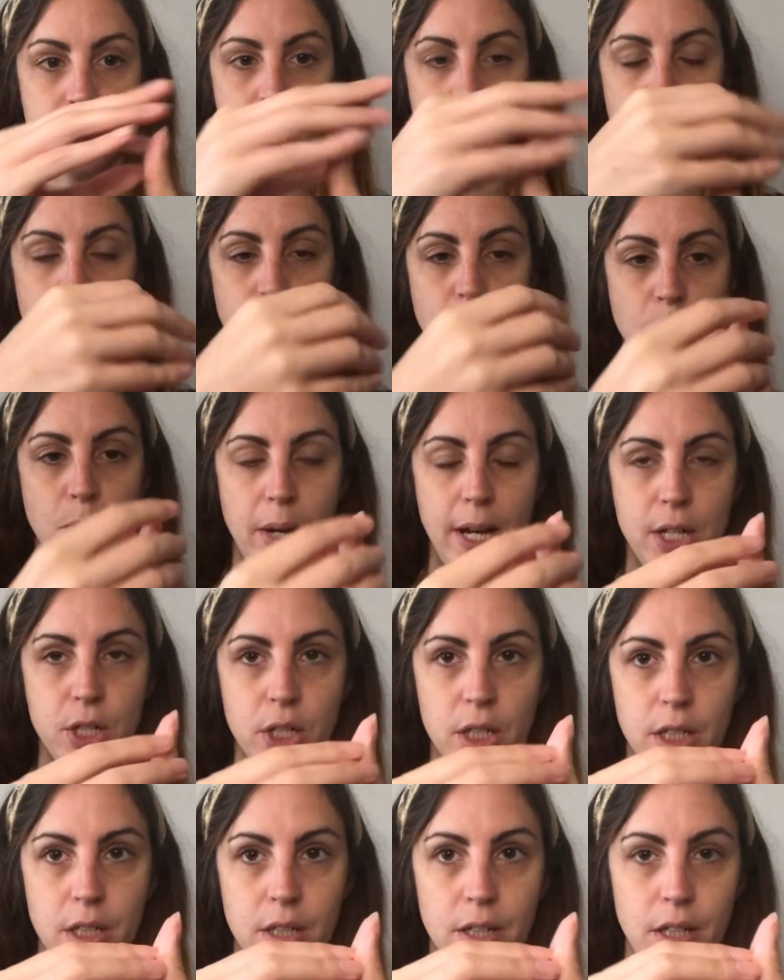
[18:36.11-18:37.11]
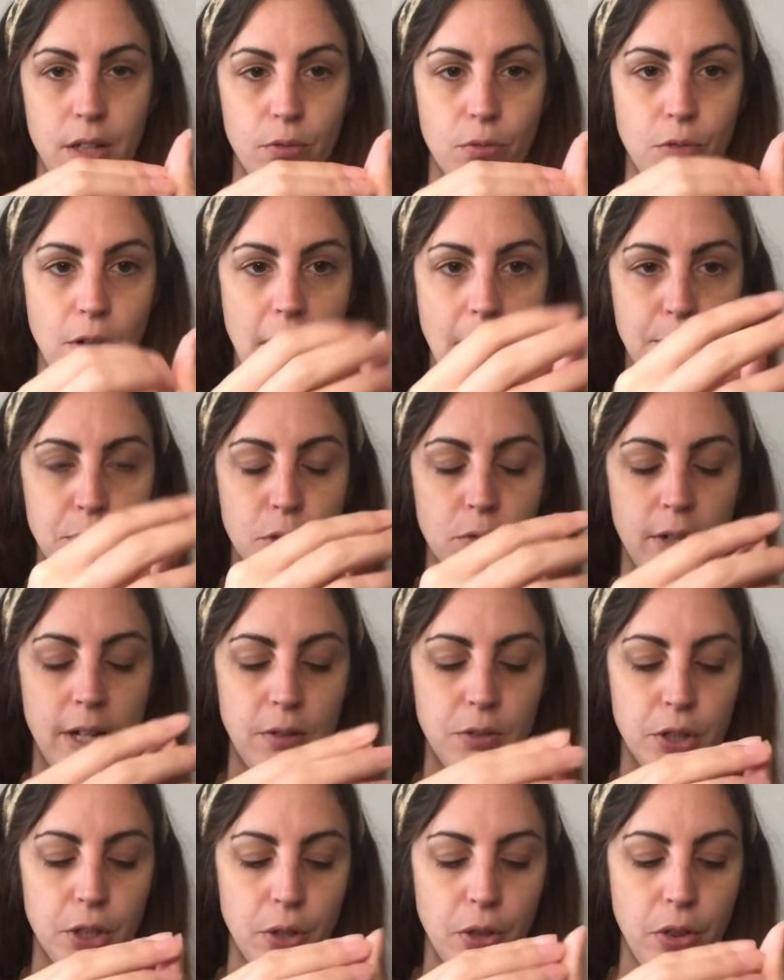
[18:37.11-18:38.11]
And so you imagine it wrapped
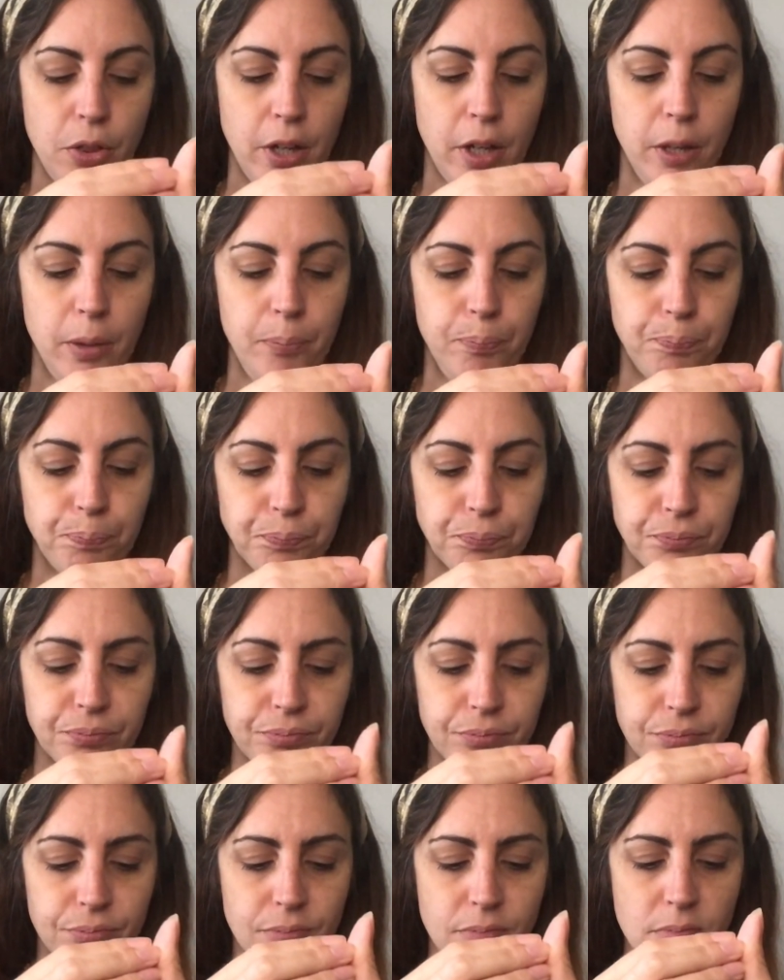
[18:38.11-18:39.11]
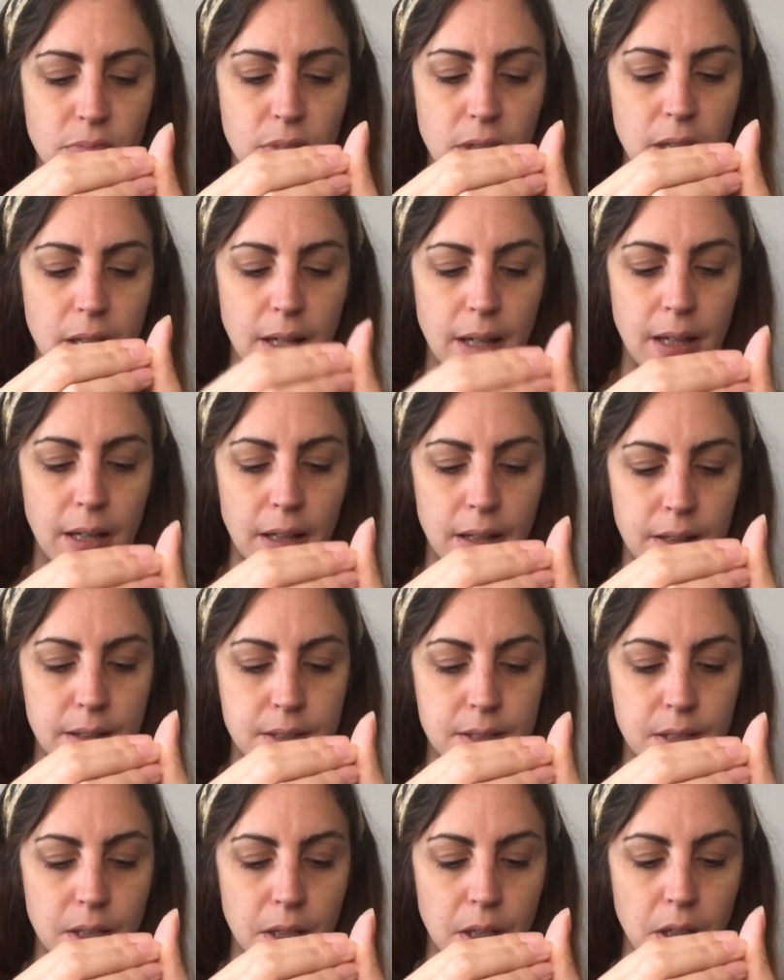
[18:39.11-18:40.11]
around her thumb
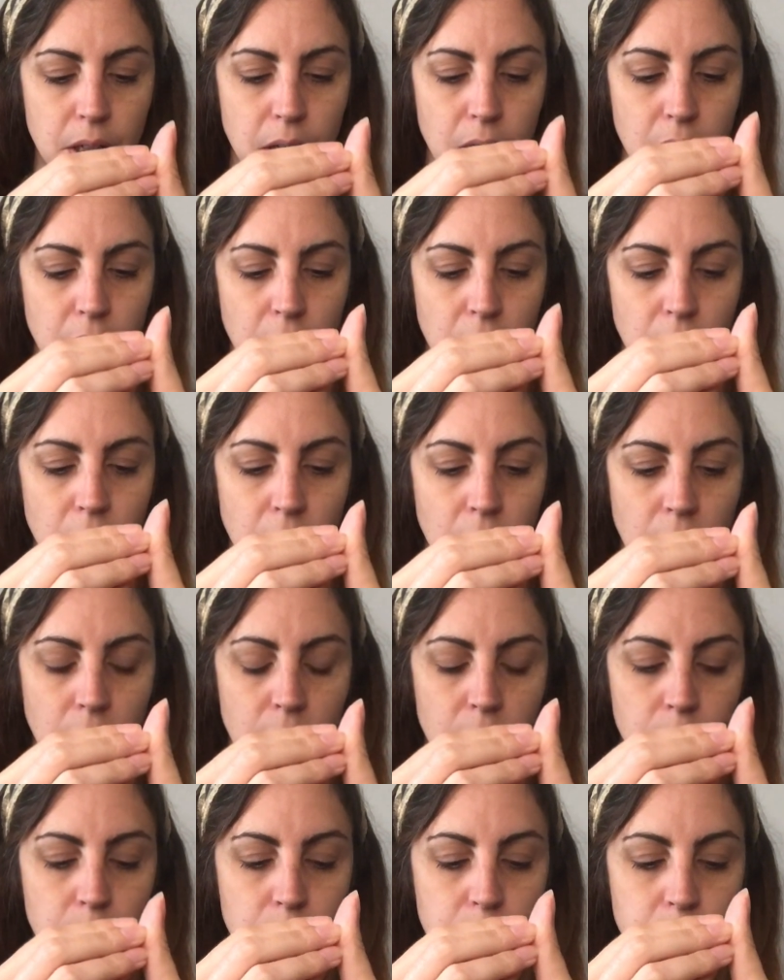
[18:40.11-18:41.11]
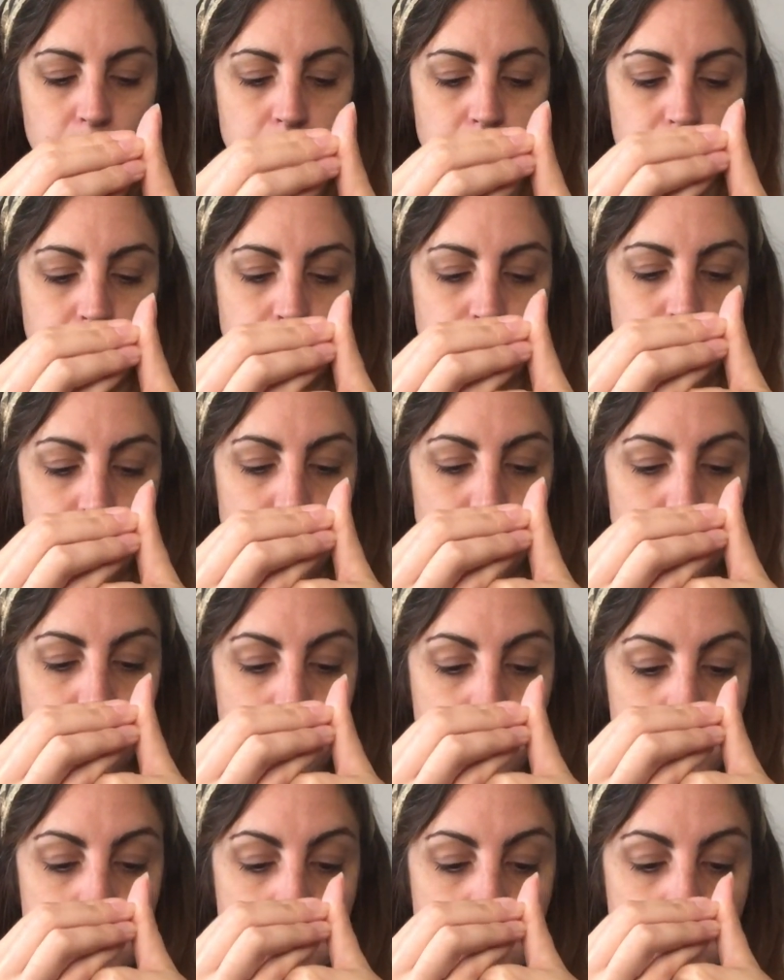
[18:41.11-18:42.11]
and
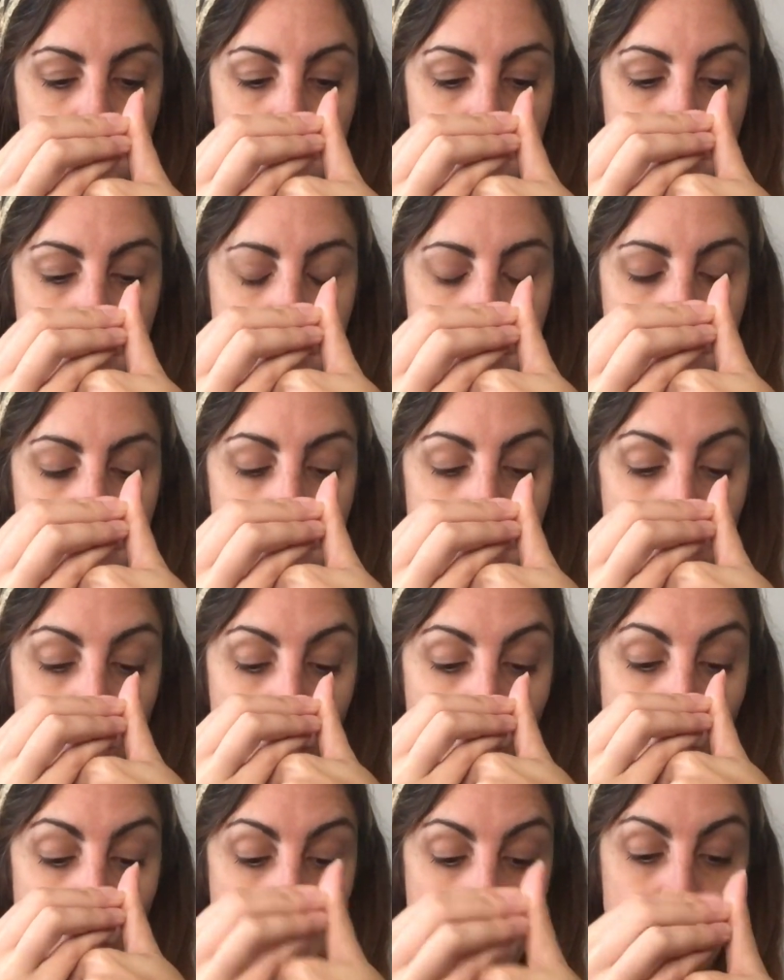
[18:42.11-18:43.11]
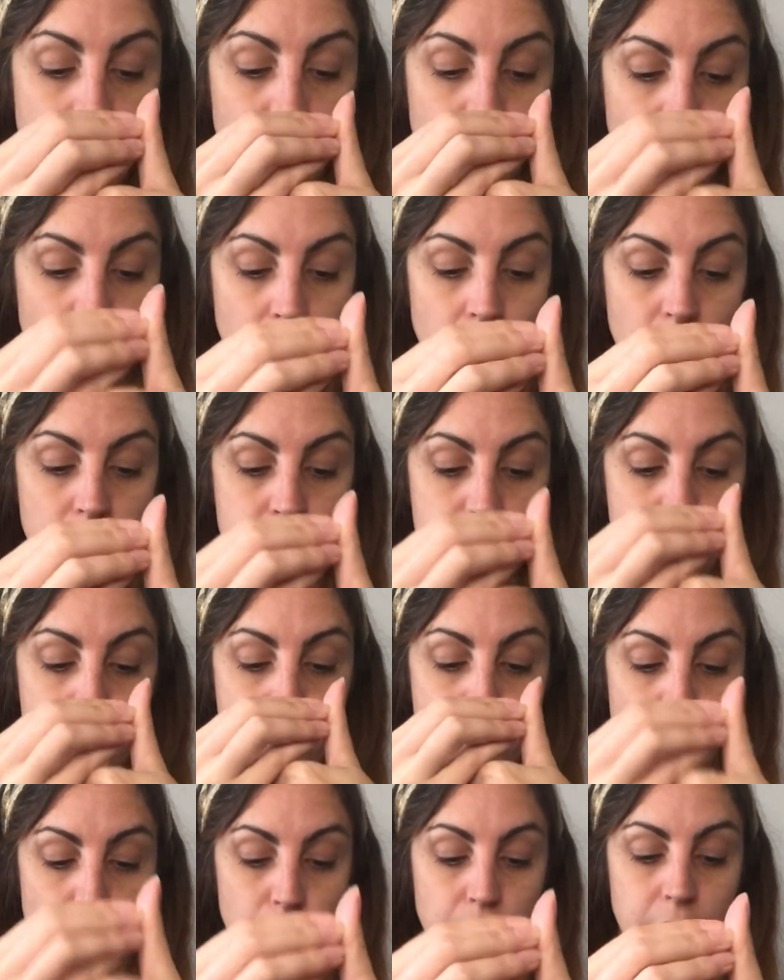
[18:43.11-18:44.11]
that white gauze
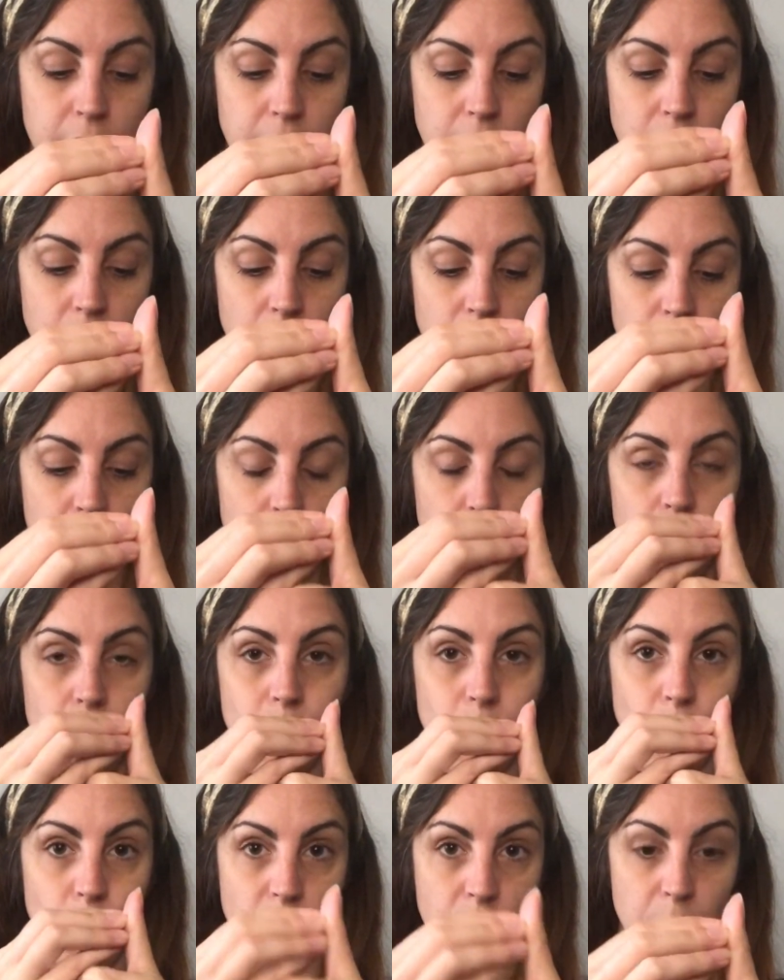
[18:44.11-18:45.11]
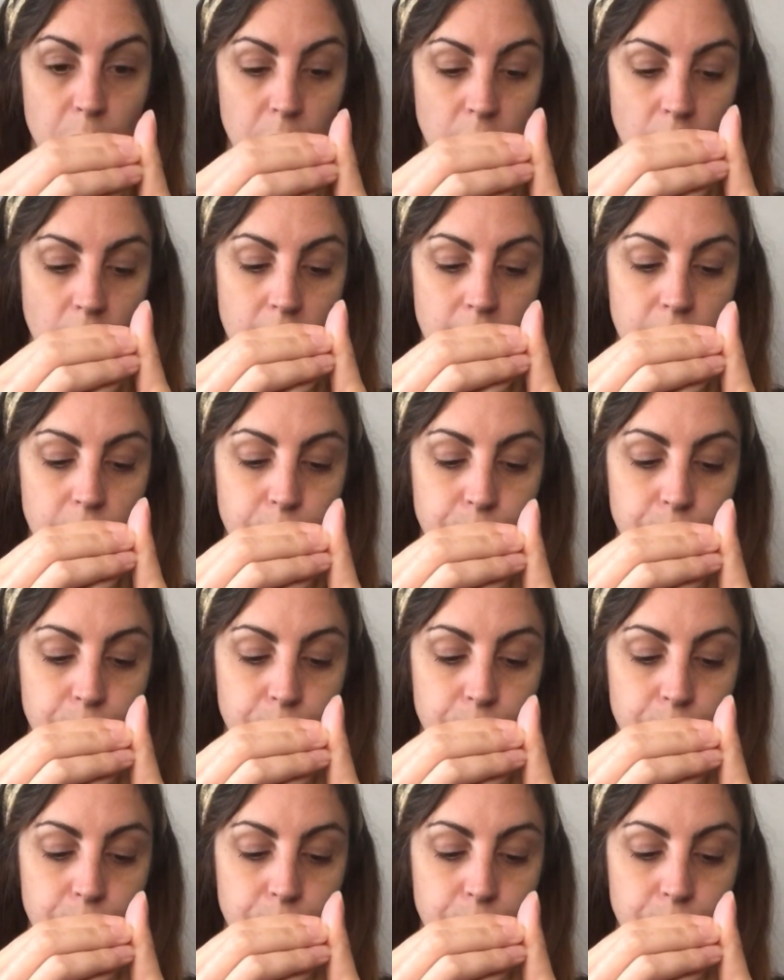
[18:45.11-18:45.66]
darkening with blood.